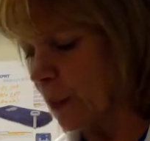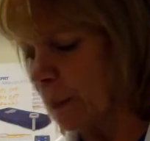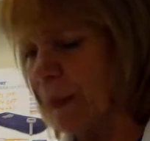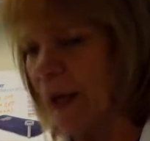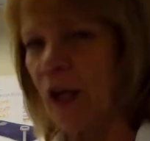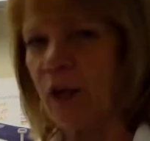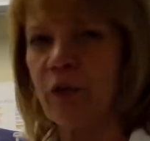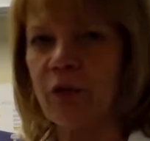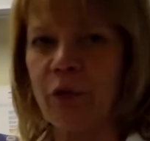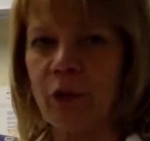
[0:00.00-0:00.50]

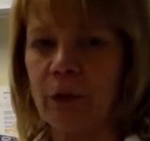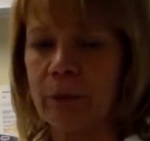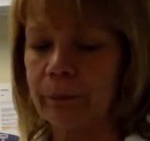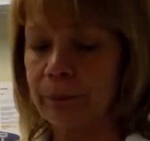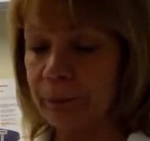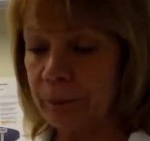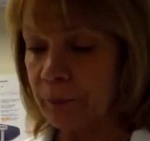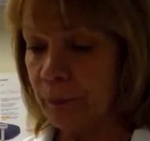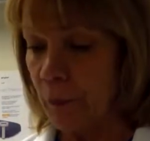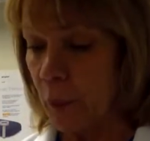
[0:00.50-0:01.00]
prepared for
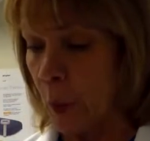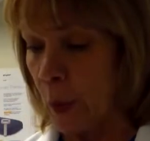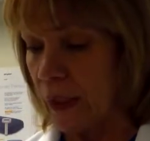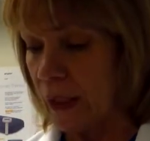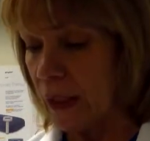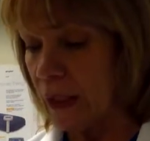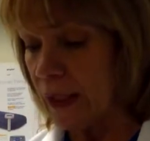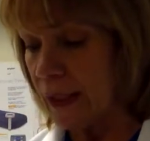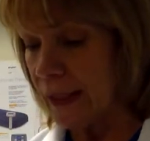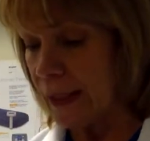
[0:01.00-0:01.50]
going
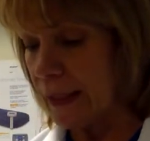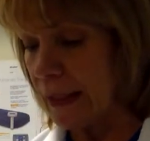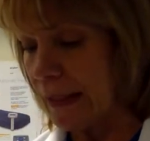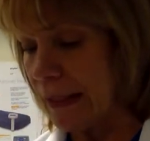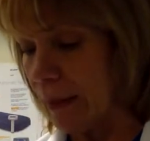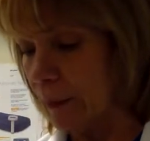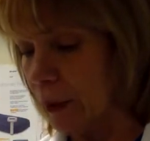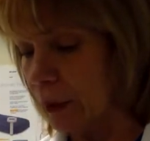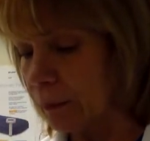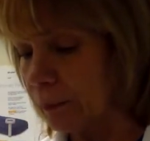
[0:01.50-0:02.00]
to clinic in the
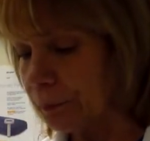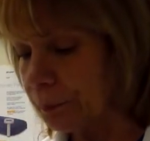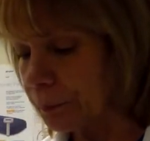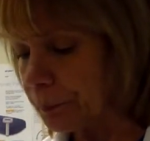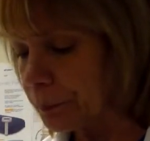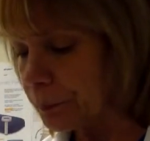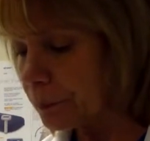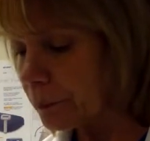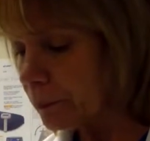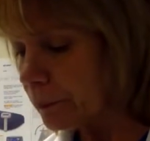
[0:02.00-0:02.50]
summer.
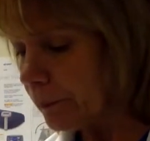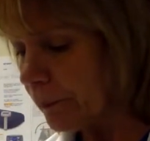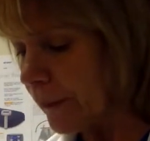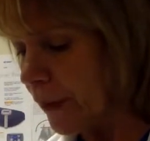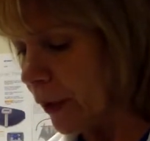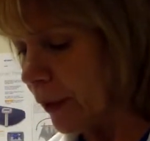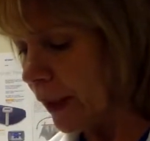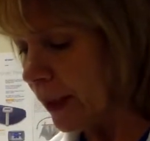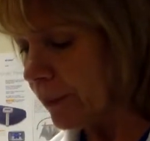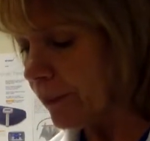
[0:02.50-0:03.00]

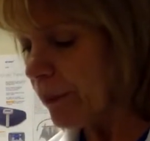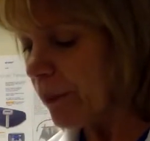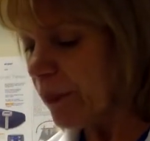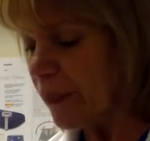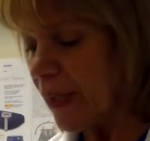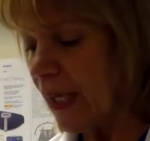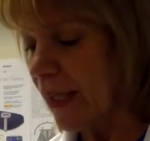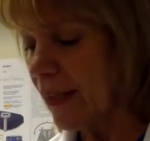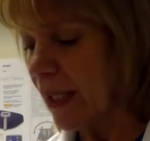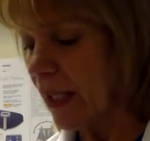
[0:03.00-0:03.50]
All right,
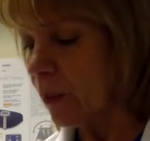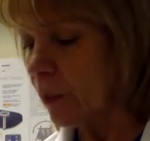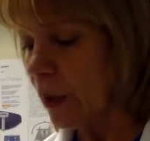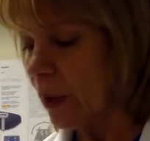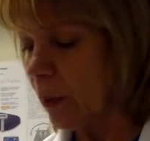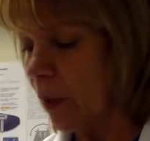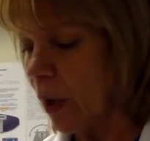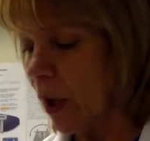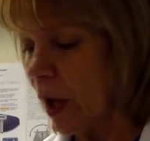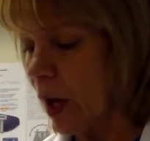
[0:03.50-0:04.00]
and then
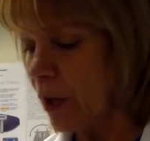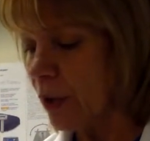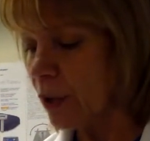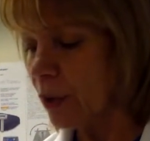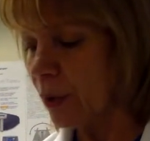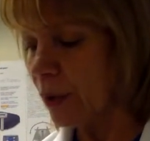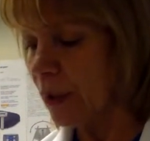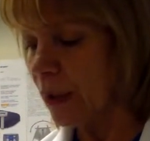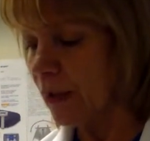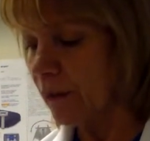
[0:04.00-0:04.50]
we will
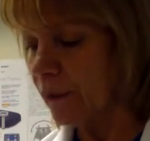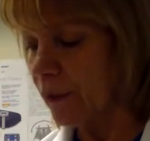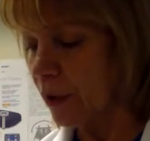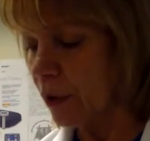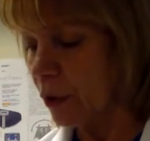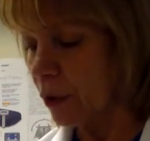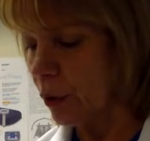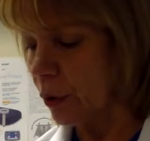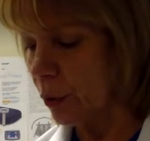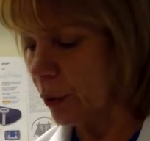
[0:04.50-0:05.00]
also give
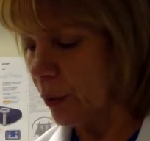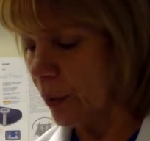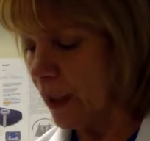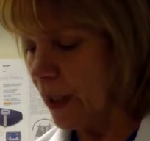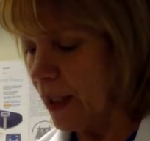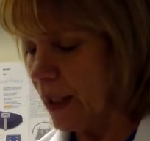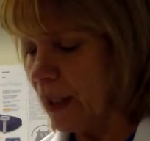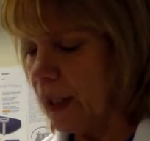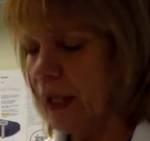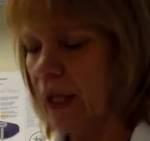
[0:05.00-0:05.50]
you
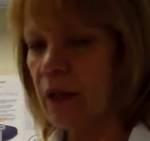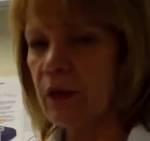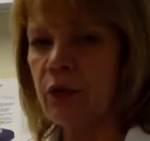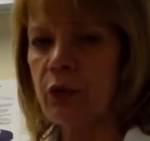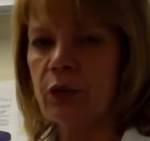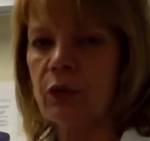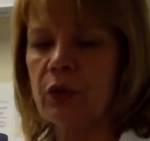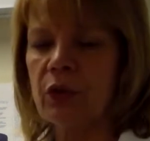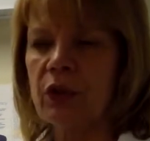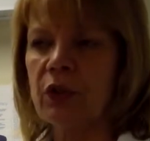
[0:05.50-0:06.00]
a
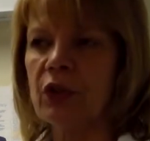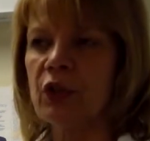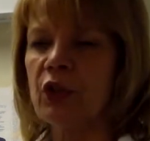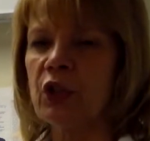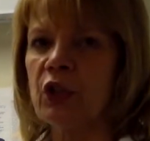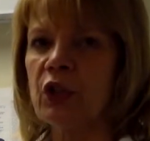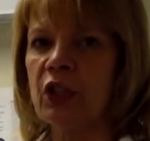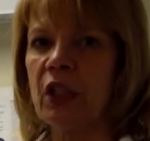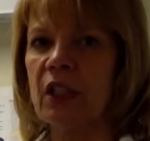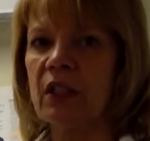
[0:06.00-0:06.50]

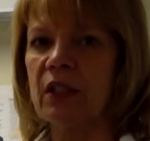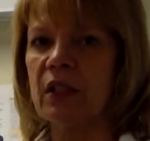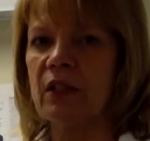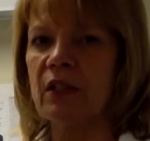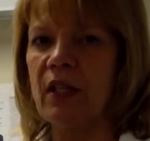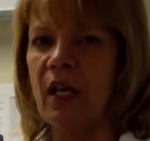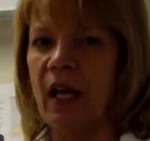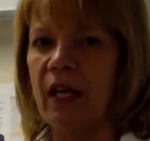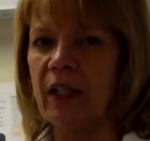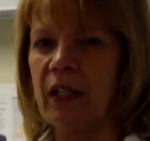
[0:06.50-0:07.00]
sheet to
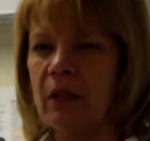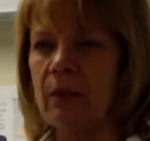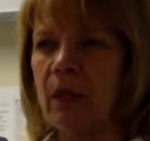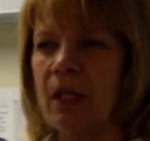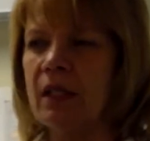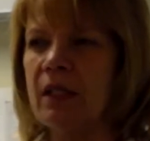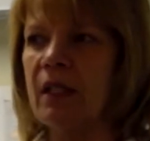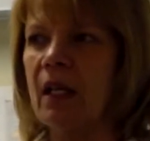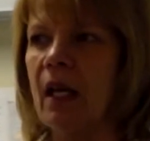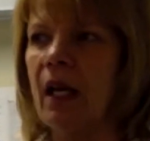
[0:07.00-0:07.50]

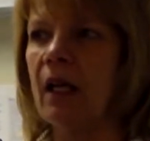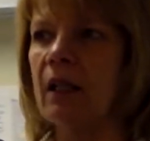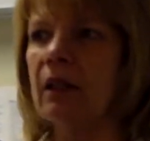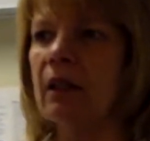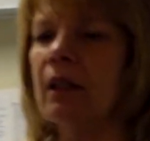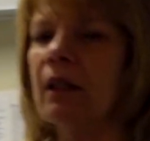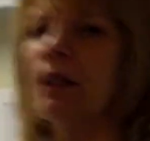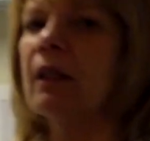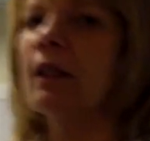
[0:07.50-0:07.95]
document on.